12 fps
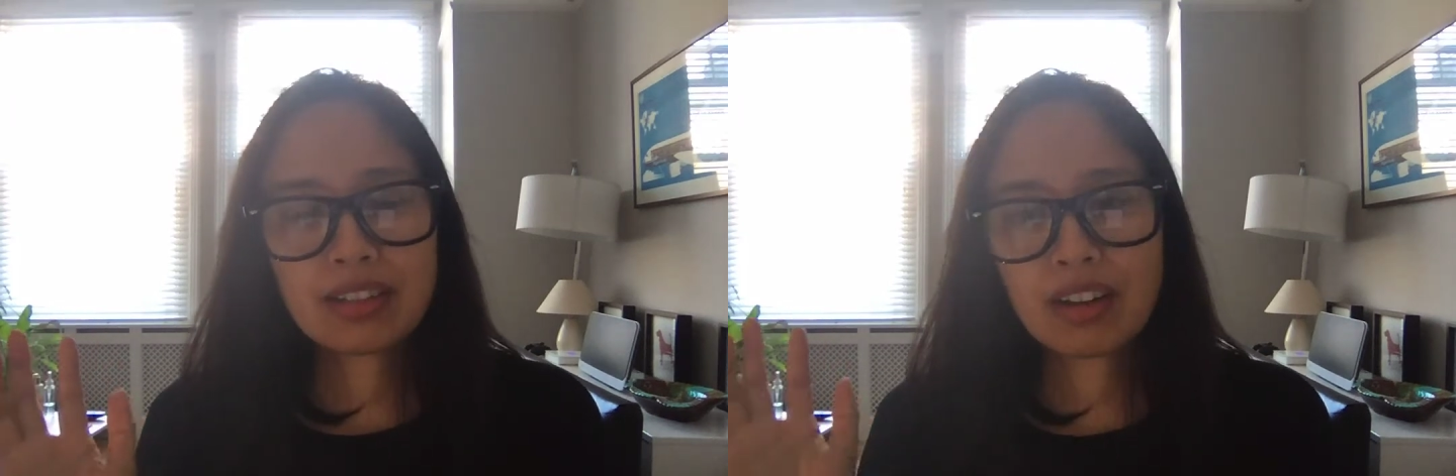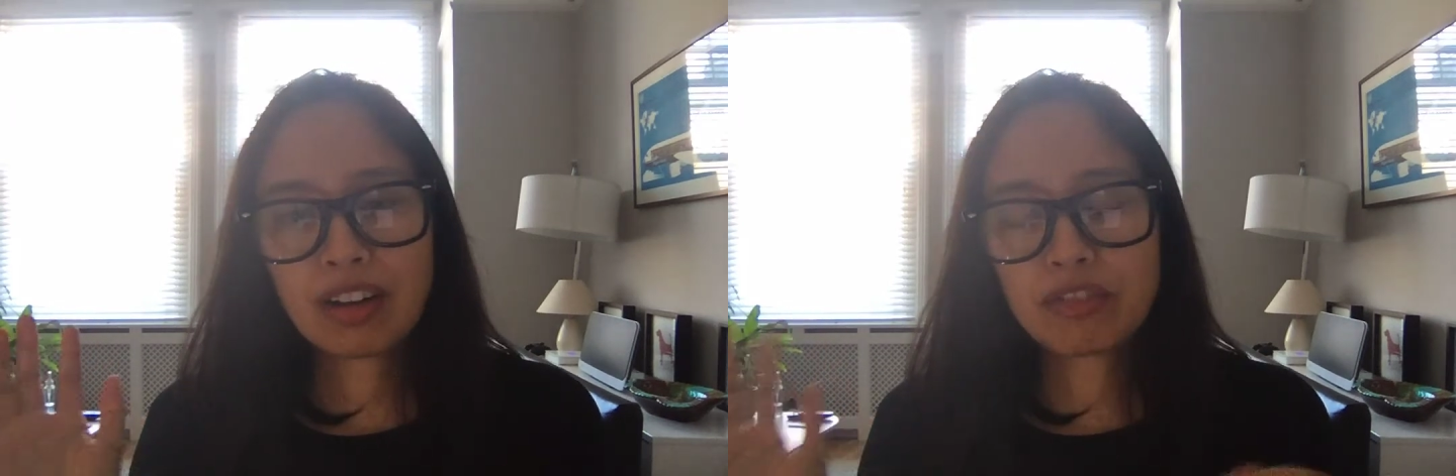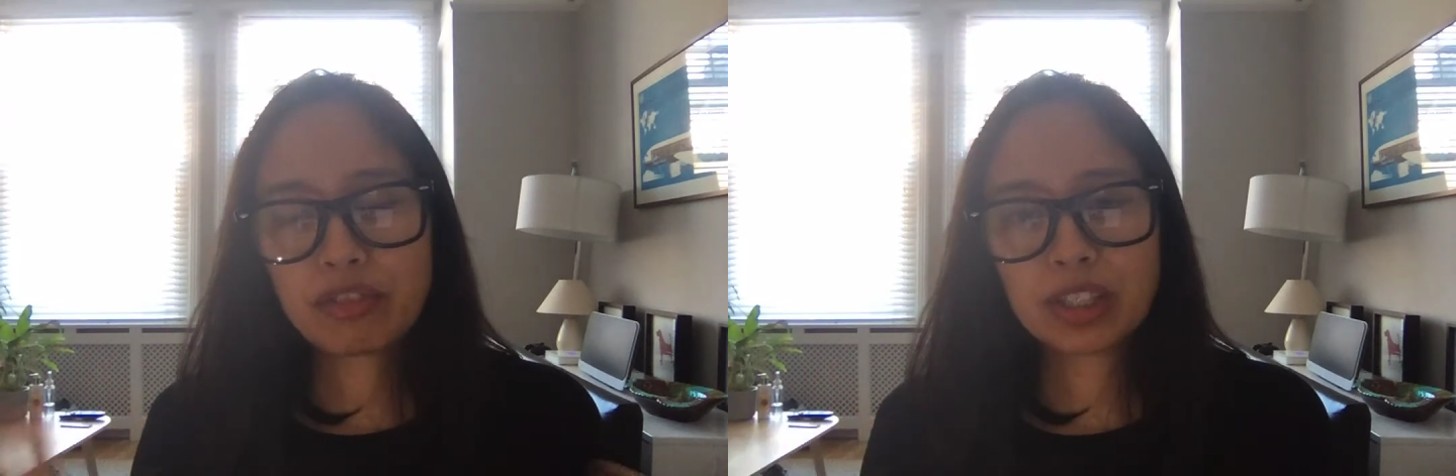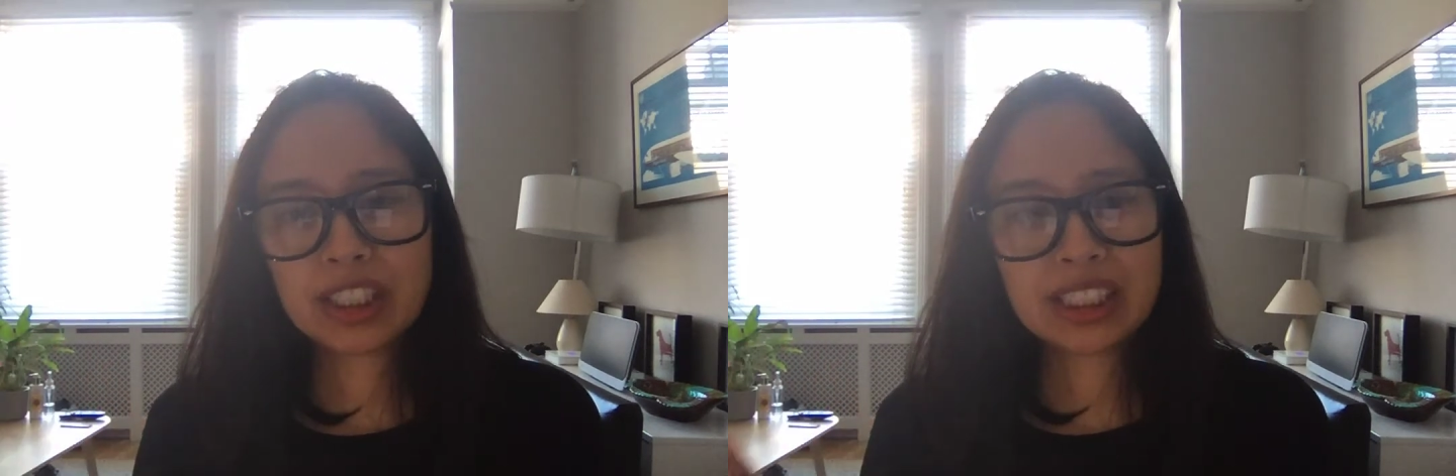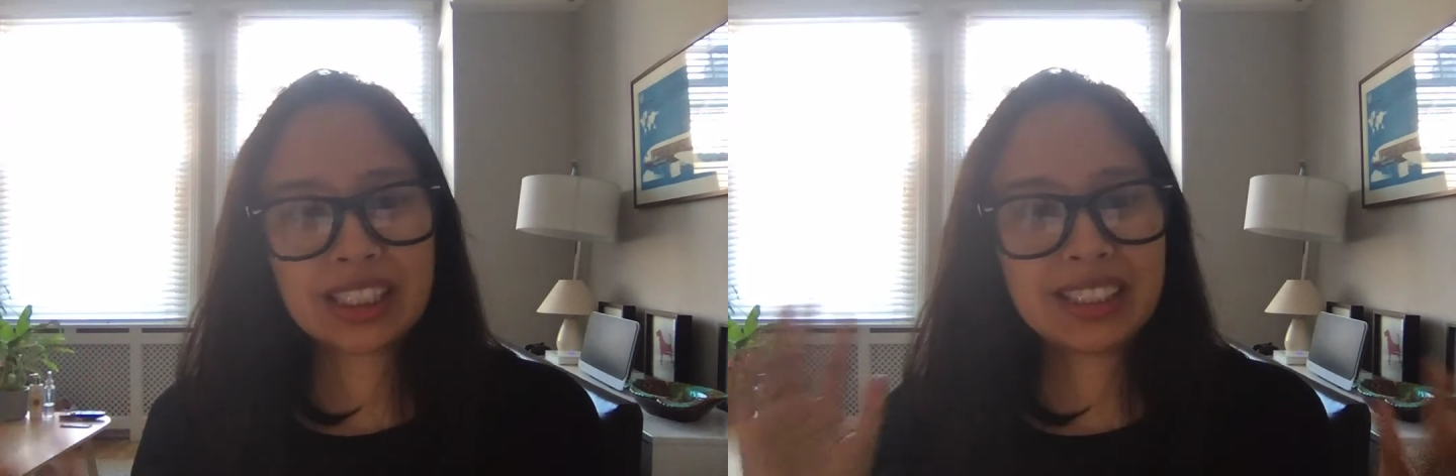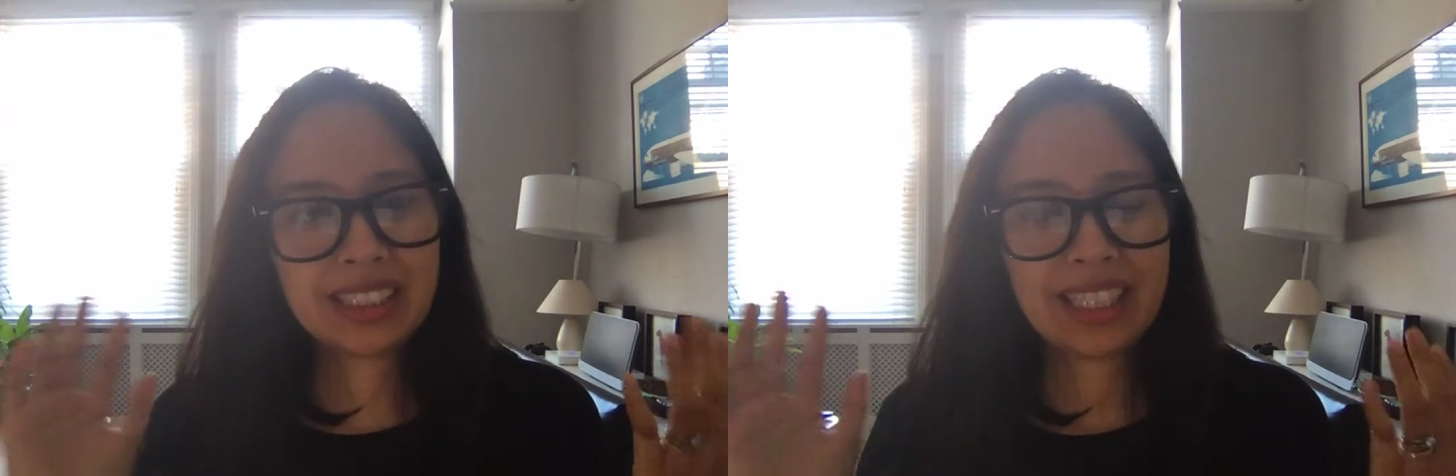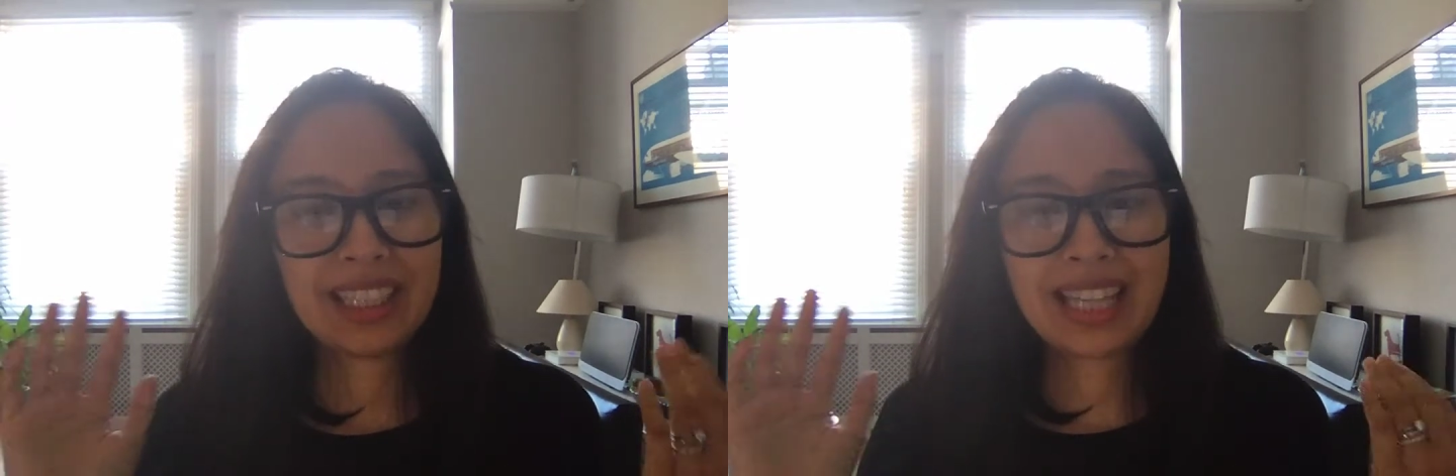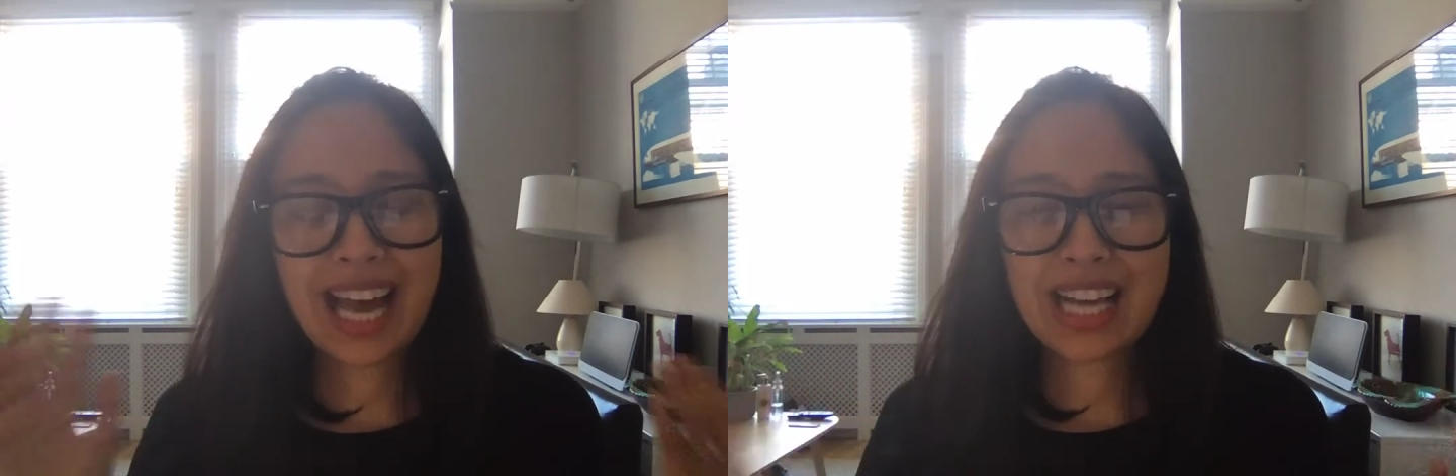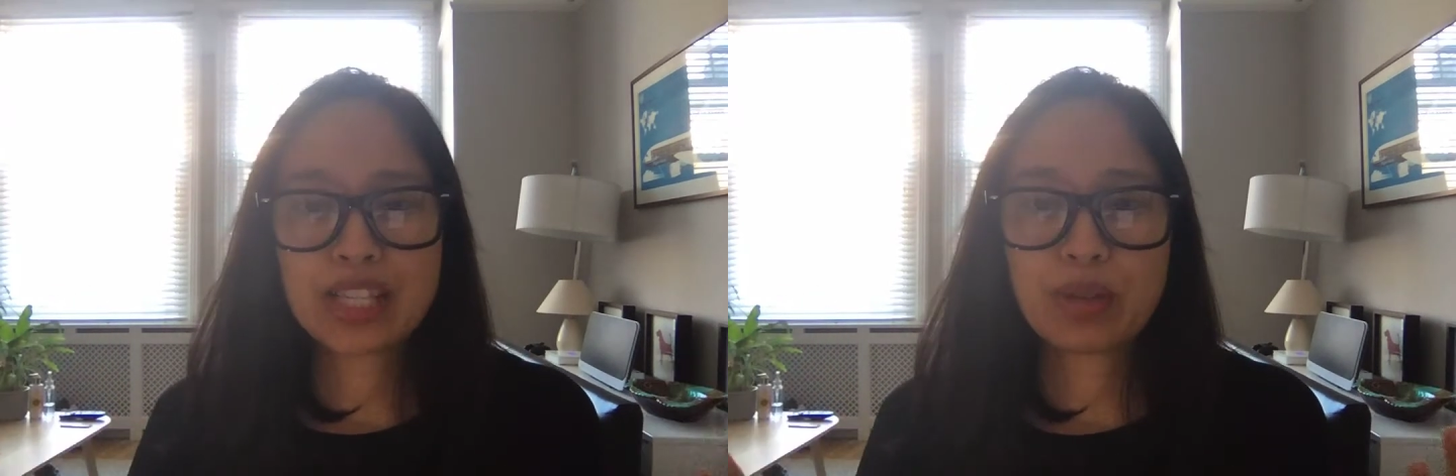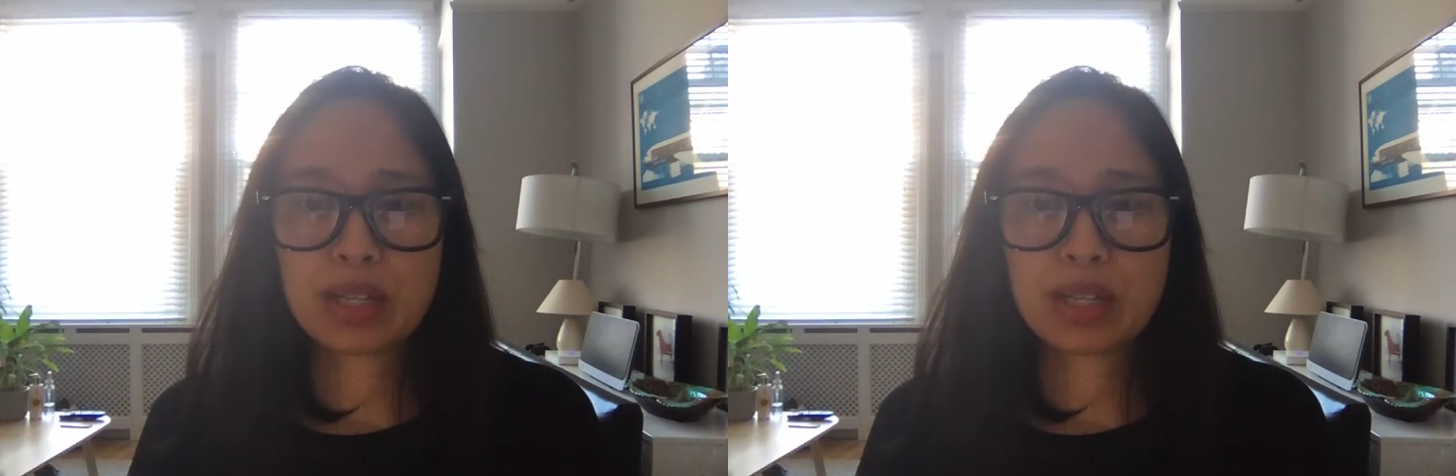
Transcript: Unfortunately, last